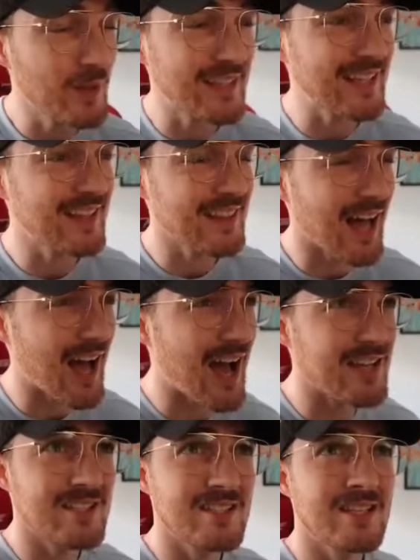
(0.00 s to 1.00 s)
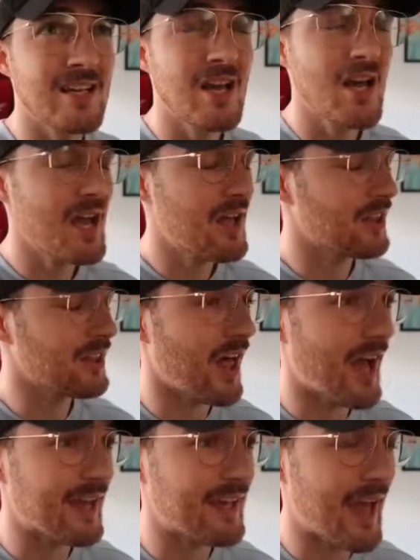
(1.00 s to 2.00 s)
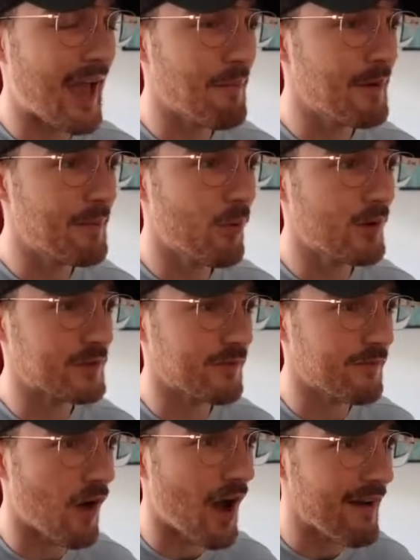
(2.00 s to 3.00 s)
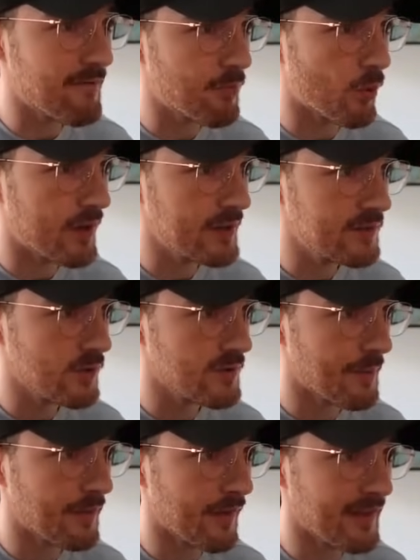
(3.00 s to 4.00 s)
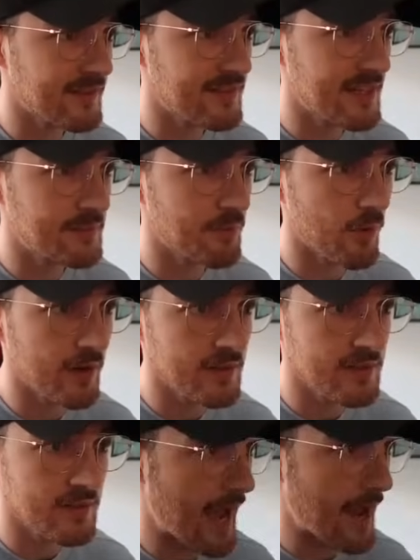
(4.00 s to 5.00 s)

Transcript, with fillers: with the last like how many points? Five points or something like that, six points.